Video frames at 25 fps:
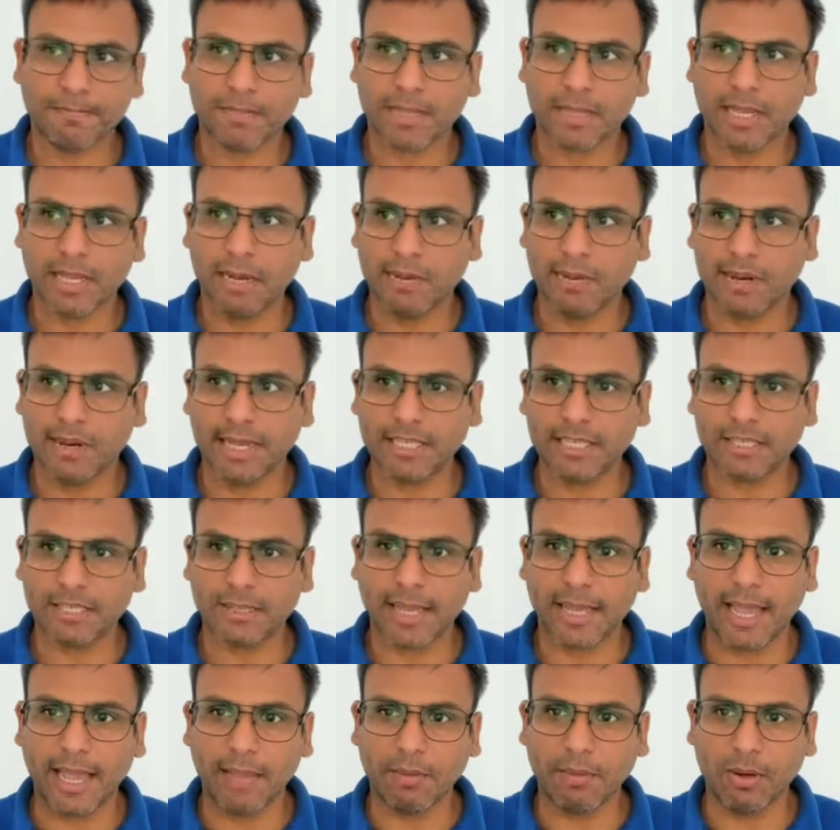It'll be nice
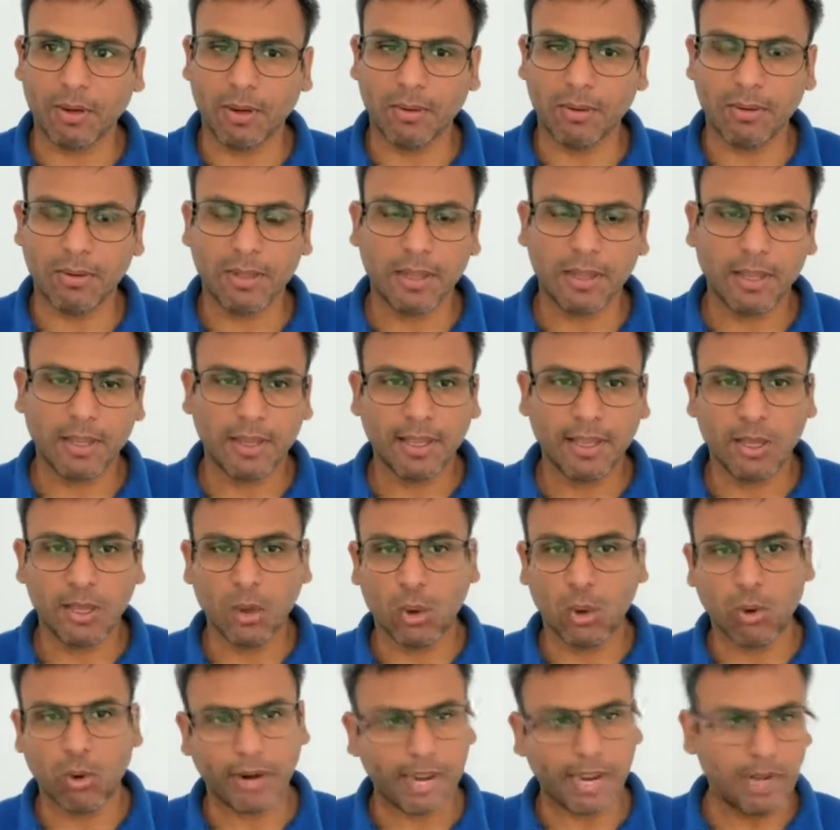to have
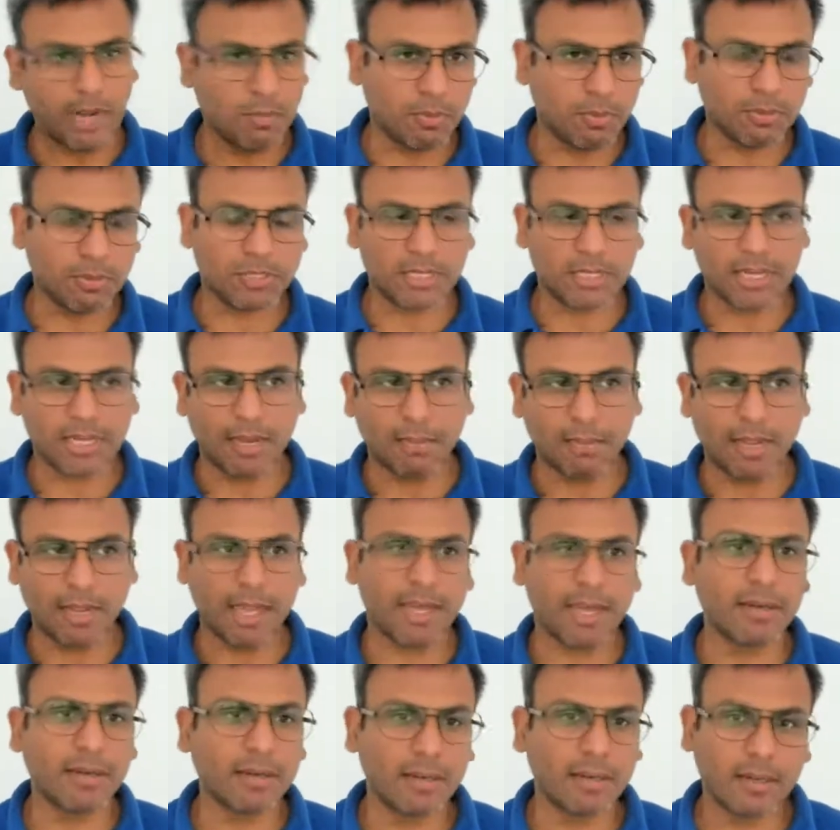your inputs
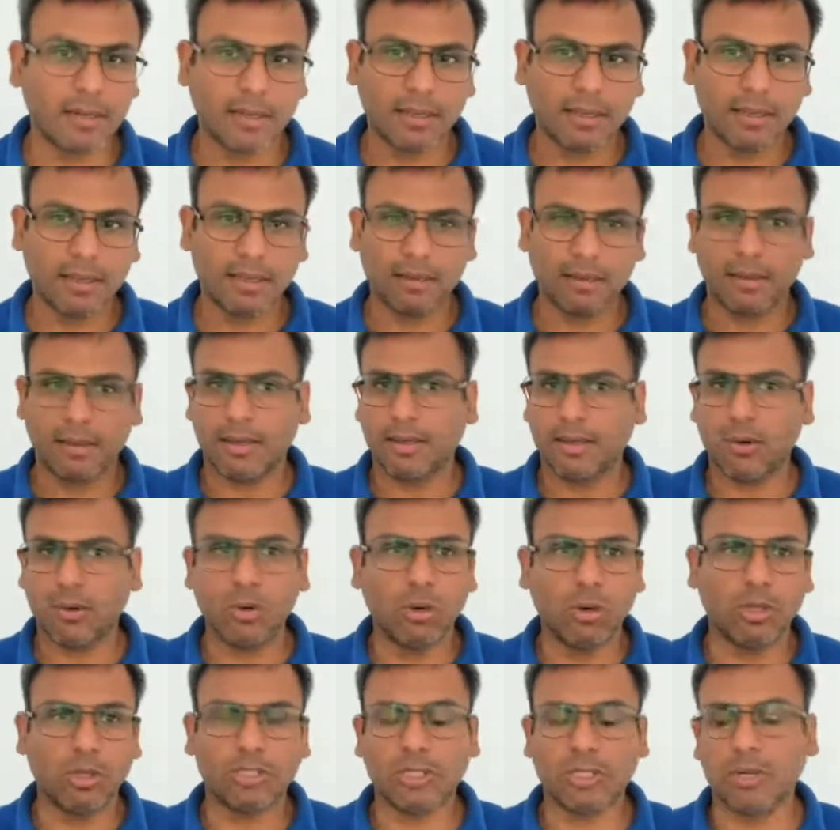coming in.
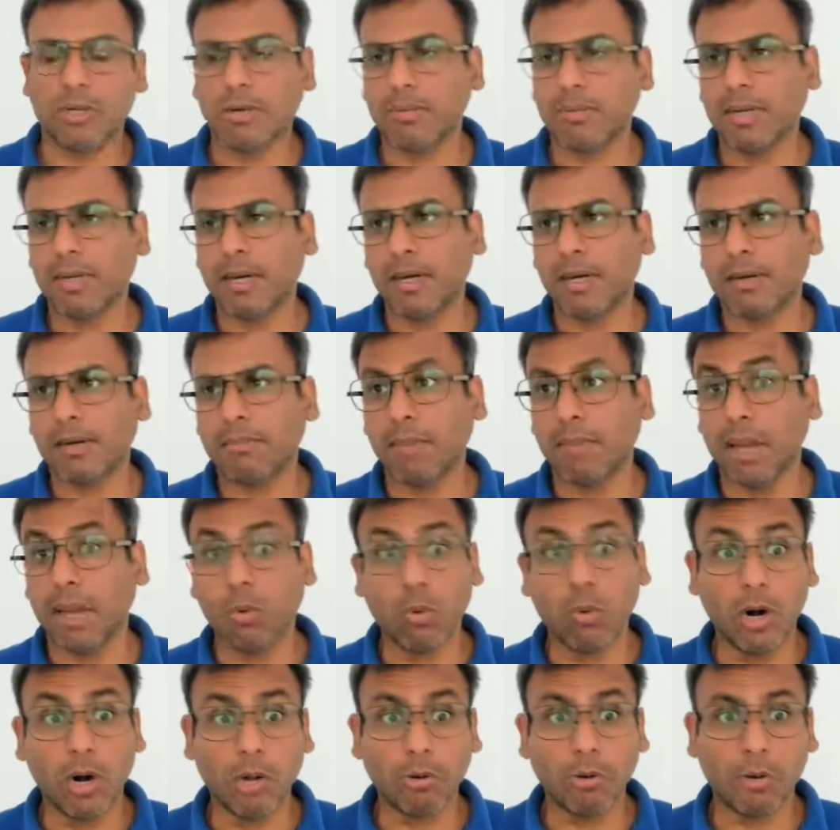Who knows, my
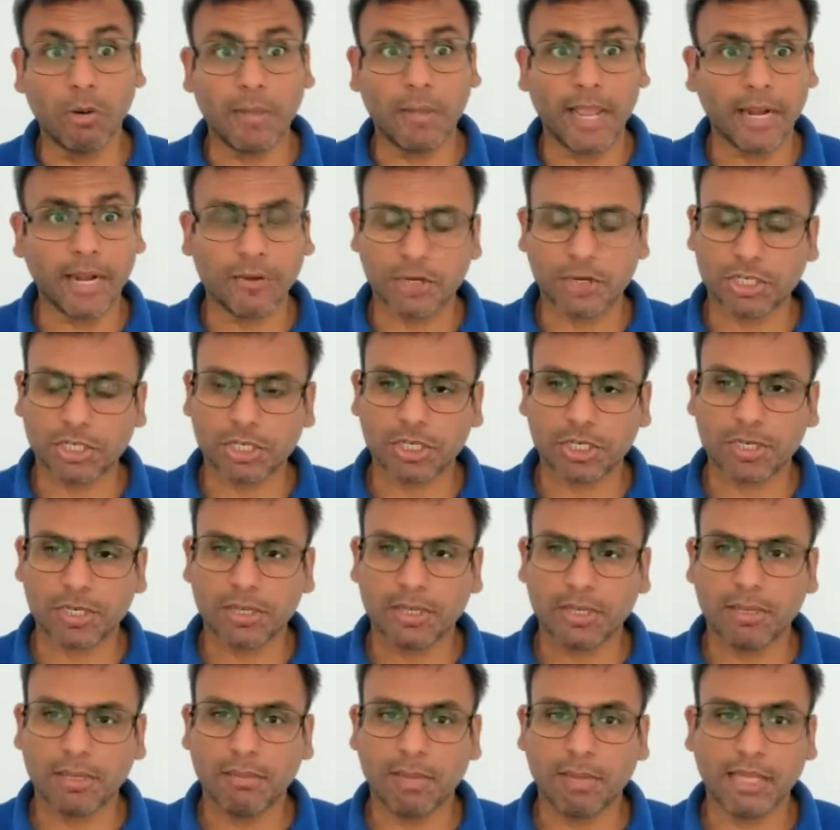world will be
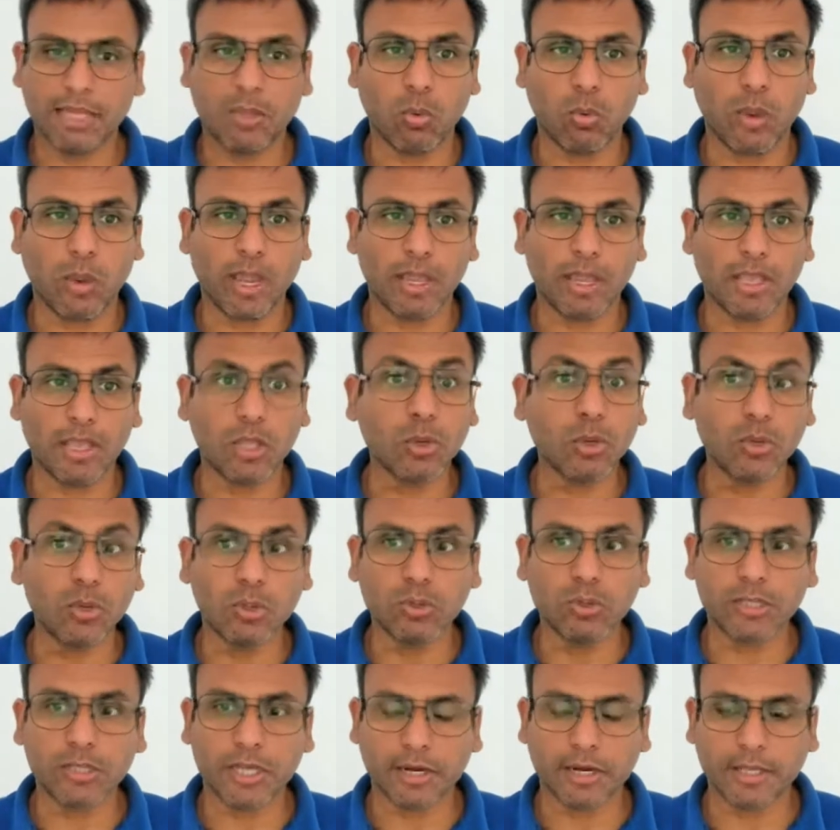enriched by the way you
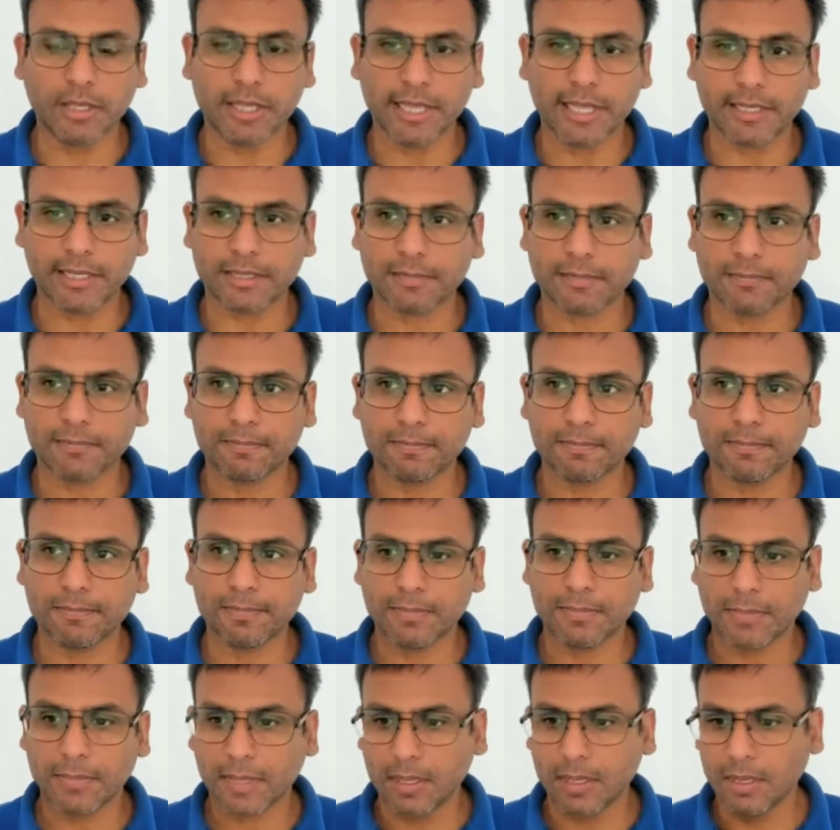do certain things.
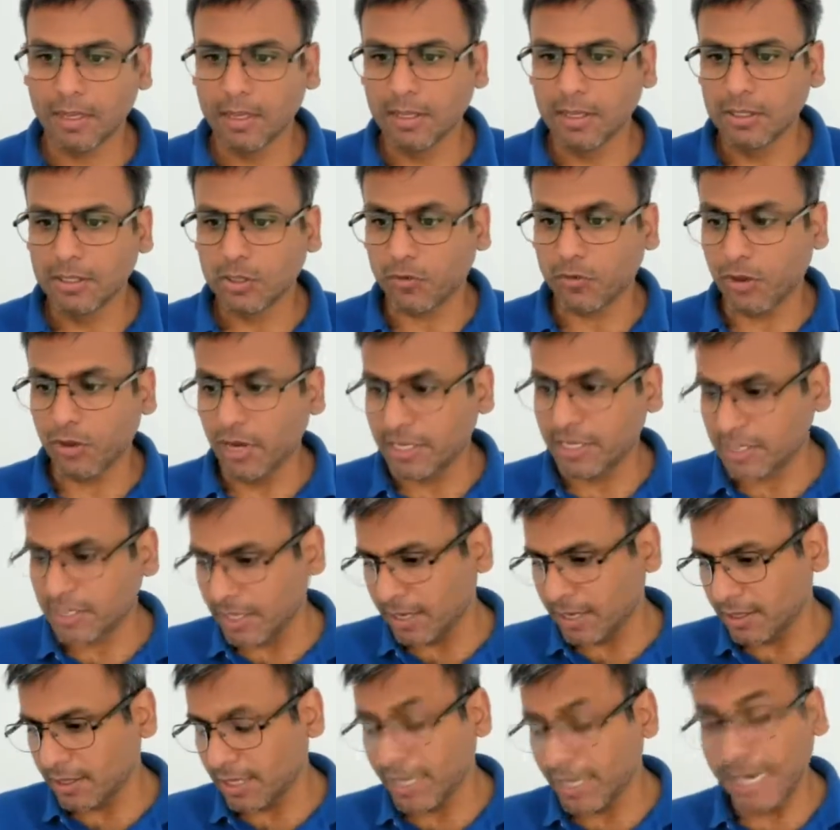So if you're
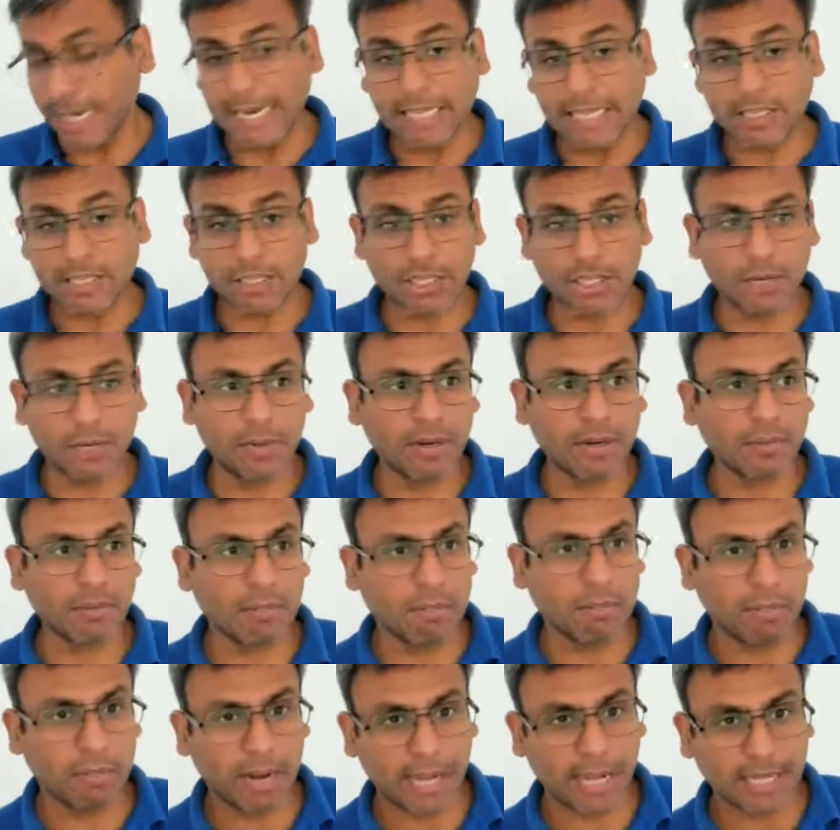listening, ladies and
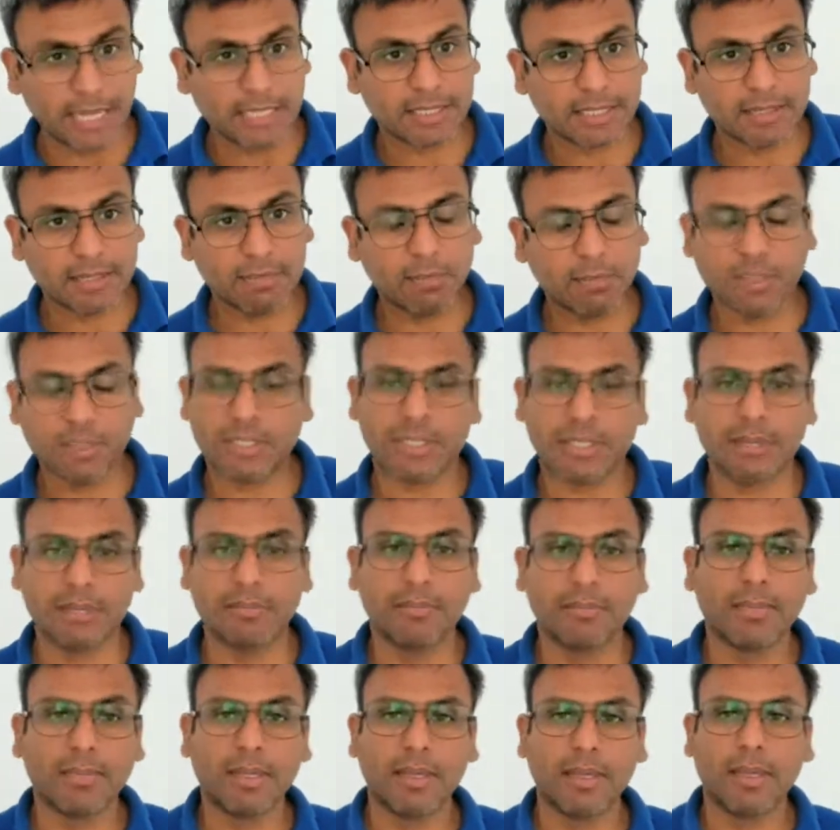gentlemen, please put
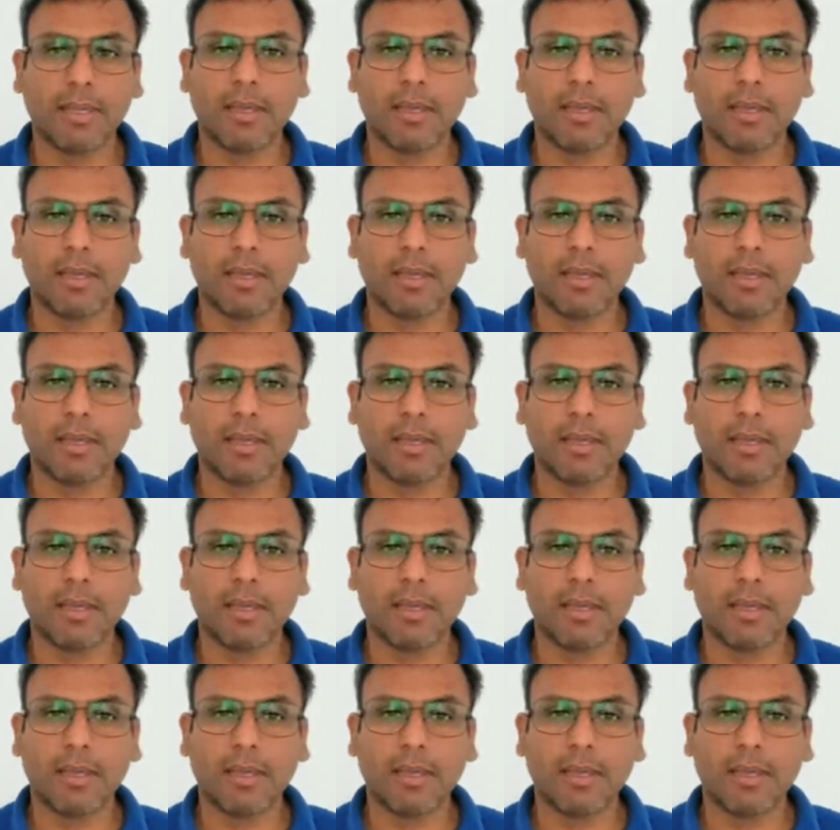some